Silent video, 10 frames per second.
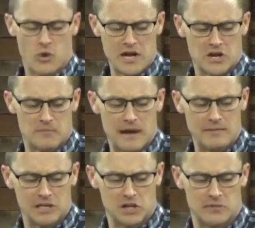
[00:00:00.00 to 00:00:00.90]
weird,
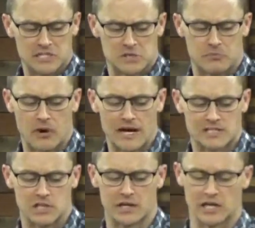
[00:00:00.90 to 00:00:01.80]
maybe a little bit
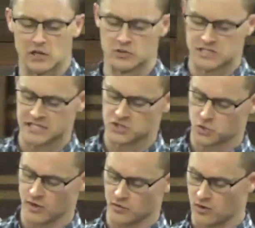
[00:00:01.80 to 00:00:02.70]
surprising. Look at Luke
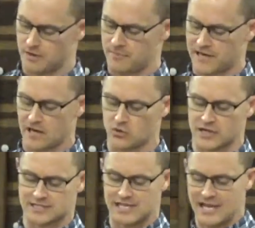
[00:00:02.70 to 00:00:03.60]
10:21. Mira
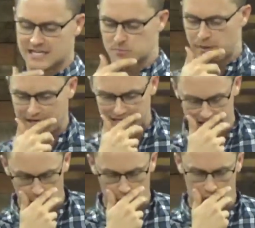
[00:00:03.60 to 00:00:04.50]
Lucas
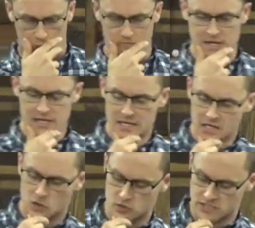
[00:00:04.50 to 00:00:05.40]
10:21.
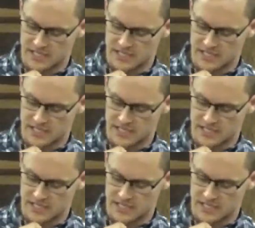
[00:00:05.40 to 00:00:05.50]
Luke